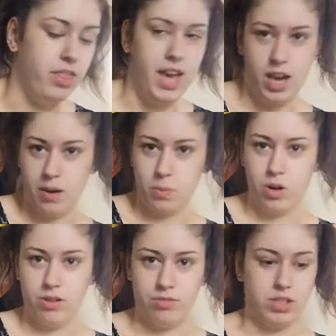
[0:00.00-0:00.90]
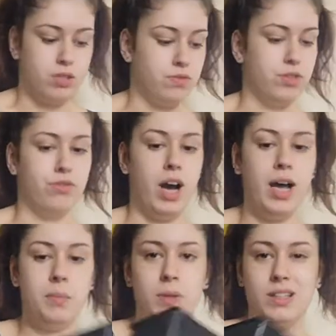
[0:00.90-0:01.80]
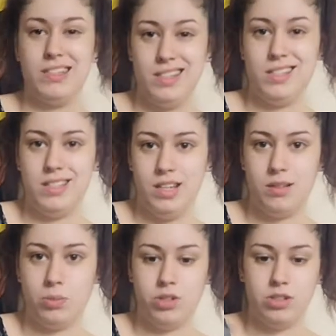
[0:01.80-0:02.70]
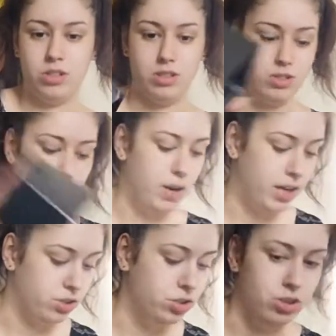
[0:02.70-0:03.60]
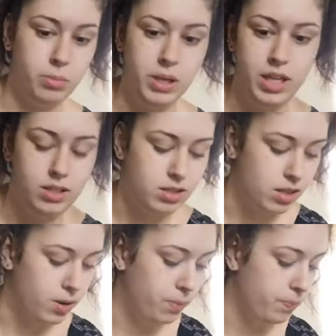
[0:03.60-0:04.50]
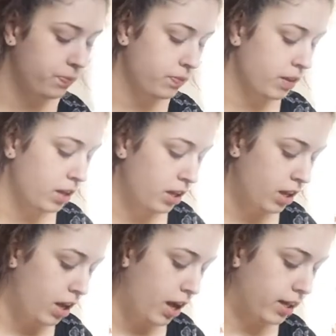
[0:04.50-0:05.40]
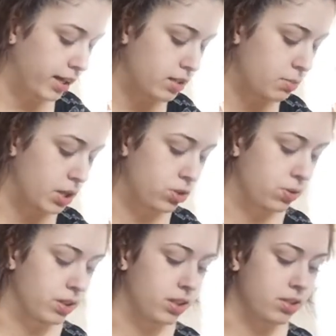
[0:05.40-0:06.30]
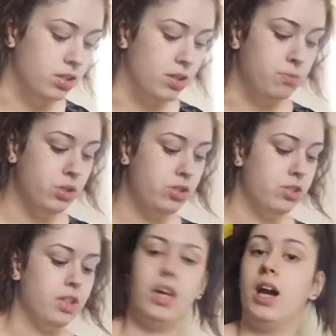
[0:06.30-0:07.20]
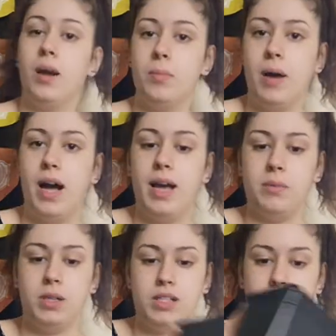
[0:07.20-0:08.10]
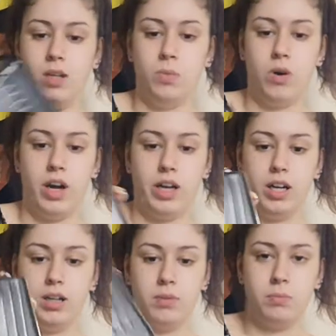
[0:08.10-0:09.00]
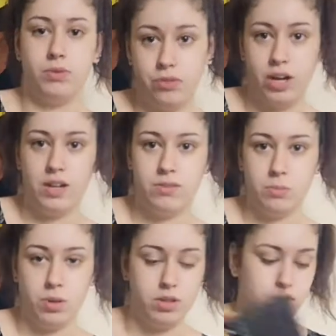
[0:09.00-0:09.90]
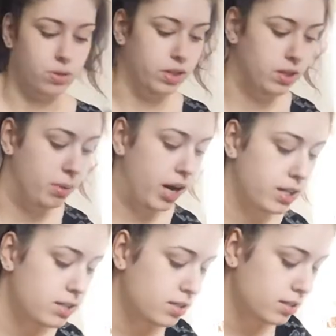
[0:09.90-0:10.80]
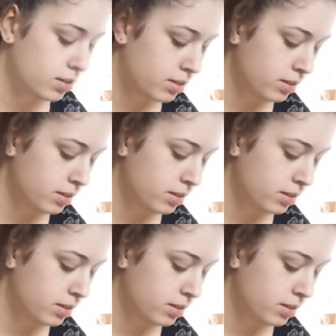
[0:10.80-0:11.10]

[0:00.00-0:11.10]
they're more at risk for rot, but the seeds need the moisture to actually germinate. So I like to make sure that there's enough moisture in there by mixing in water before I even put the soil in the pots.